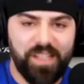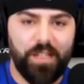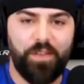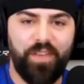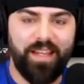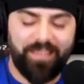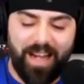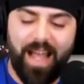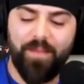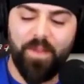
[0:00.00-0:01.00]
still think that
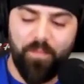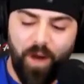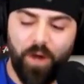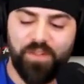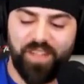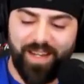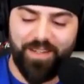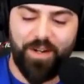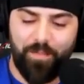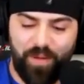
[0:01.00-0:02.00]
I am the most
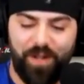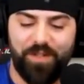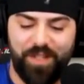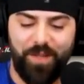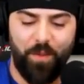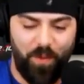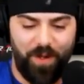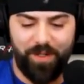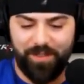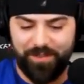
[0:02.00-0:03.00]
ignorant person in the
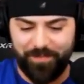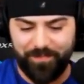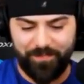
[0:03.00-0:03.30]
world?